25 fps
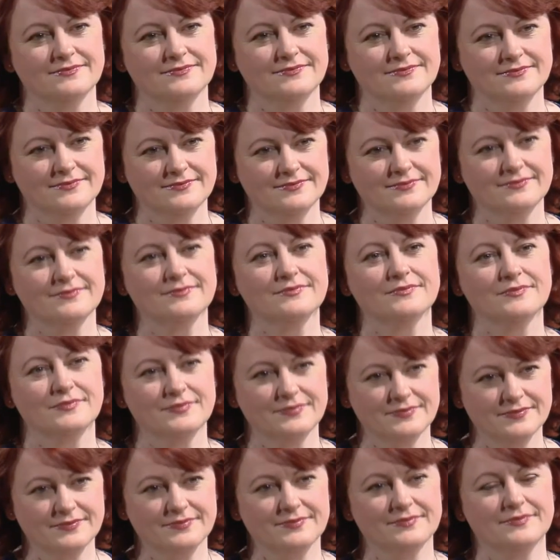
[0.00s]
isn't enough.
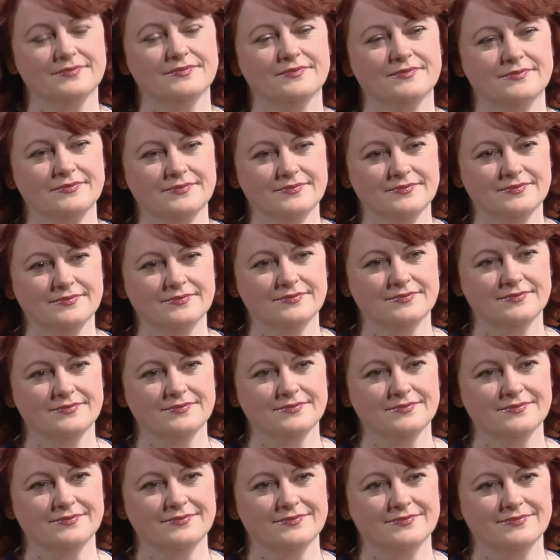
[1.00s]
Like, we'll have to
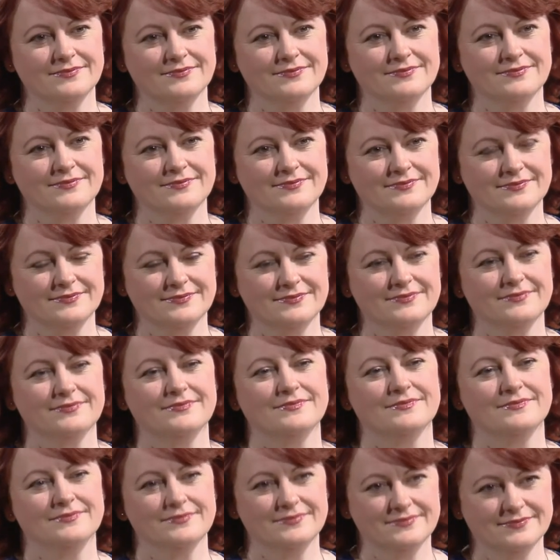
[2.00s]
start reusing it because
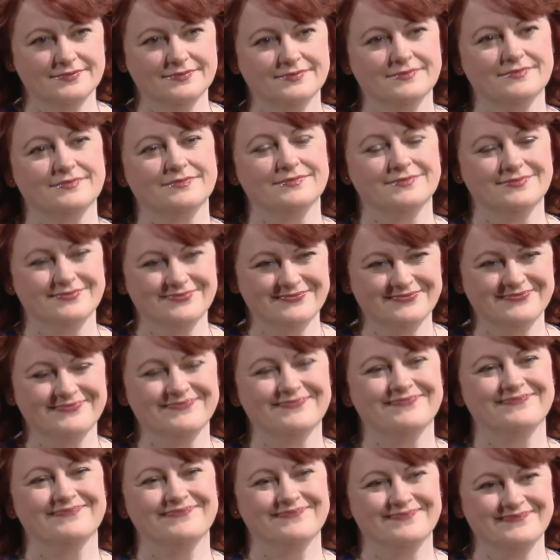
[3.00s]
we can't keep
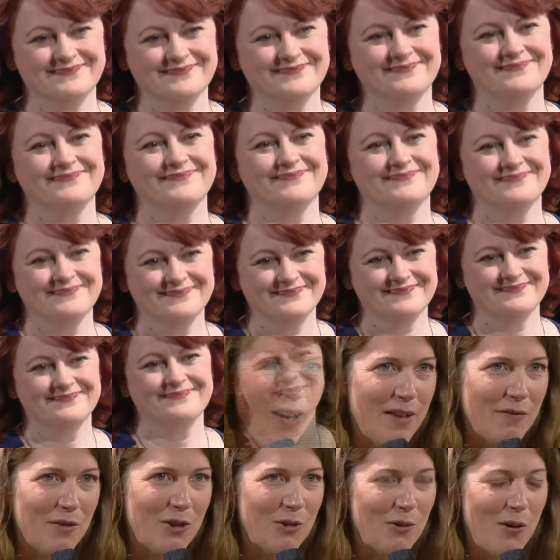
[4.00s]
regrowing these
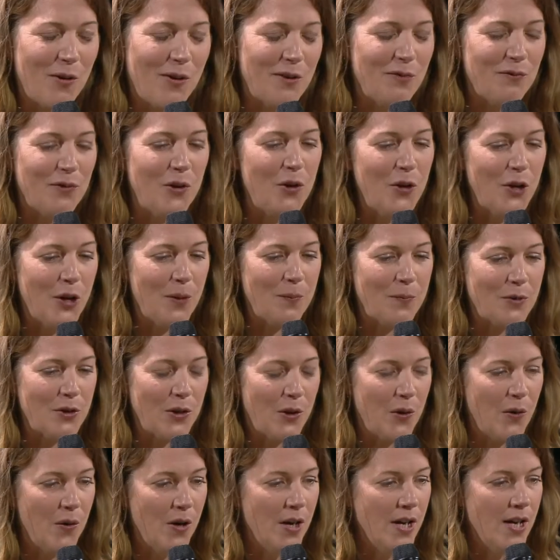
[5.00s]
ever-growing volumes.
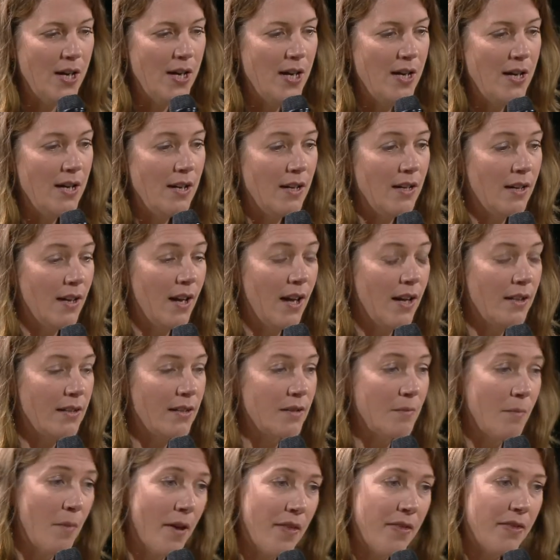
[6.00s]
So
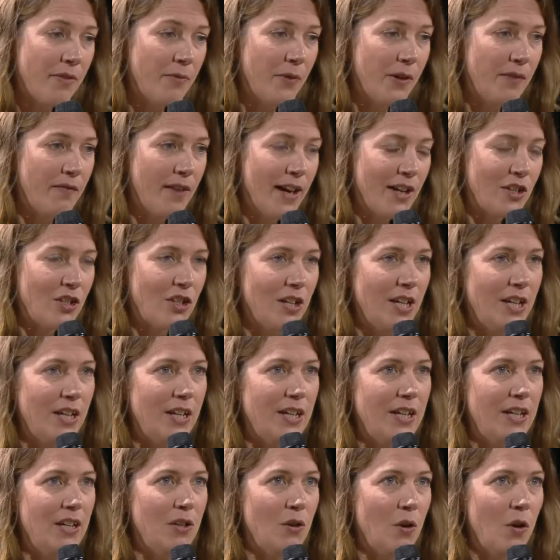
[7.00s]
last month, we've
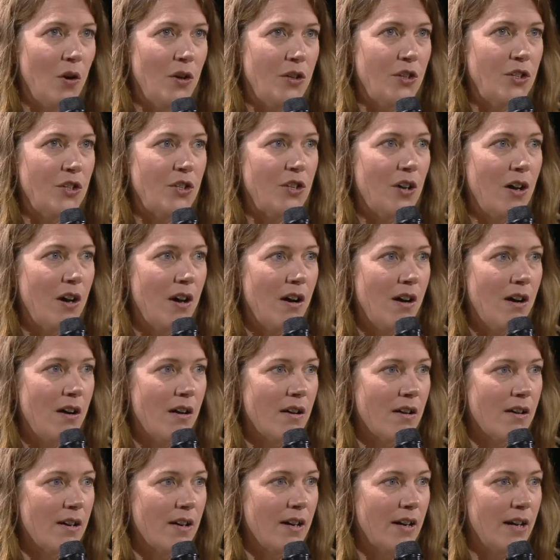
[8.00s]
actually launched
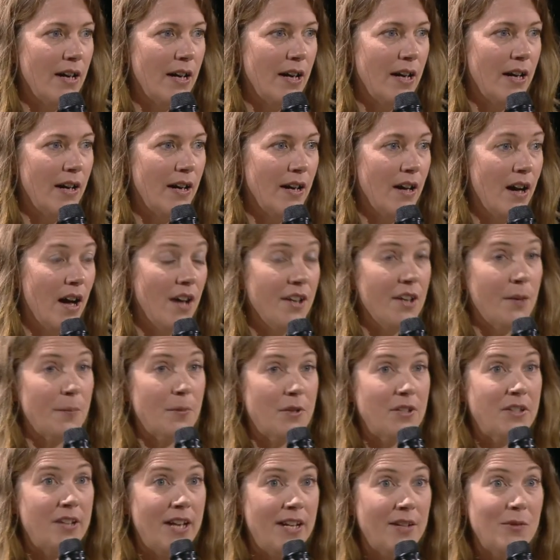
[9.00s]
our 100%
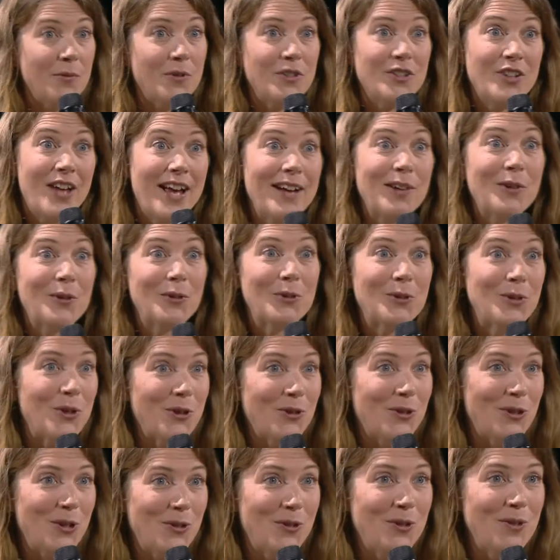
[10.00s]
recycled
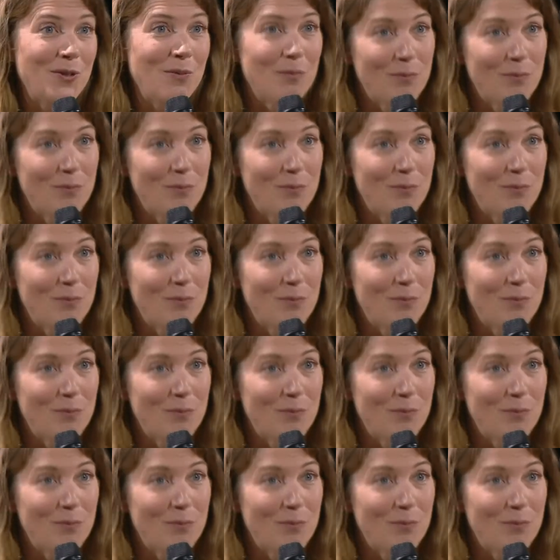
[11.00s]
cotton